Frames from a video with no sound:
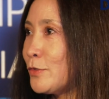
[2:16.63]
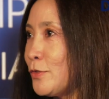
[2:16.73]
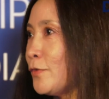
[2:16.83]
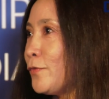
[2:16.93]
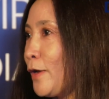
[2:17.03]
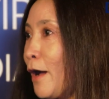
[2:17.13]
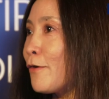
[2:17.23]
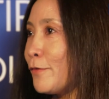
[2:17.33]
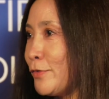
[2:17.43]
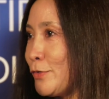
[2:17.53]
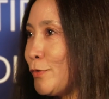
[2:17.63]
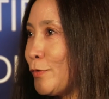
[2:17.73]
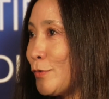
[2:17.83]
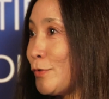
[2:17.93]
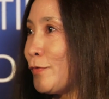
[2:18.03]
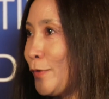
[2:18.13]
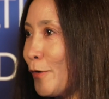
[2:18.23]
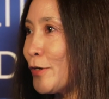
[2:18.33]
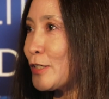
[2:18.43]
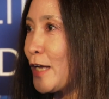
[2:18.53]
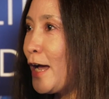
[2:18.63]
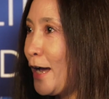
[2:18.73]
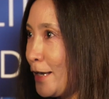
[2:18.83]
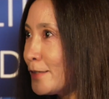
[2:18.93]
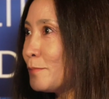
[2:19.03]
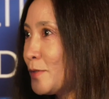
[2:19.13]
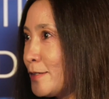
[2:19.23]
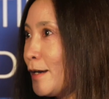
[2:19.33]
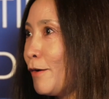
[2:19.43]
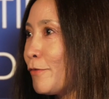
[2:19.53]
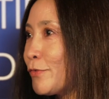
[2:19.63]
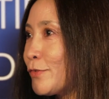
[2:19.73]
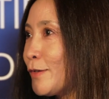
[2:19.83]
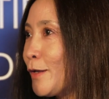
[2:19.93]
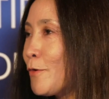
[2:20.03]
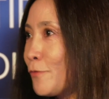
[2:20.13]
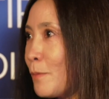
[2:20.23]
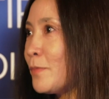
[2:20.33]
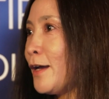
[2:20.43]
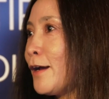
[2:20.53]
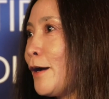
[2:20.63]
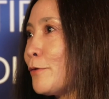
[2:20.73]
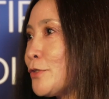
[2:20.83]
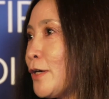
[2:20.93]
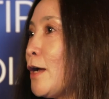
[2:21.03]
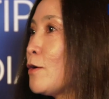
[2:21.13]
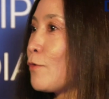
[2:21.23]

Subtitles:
to flourish as themselves from their culture,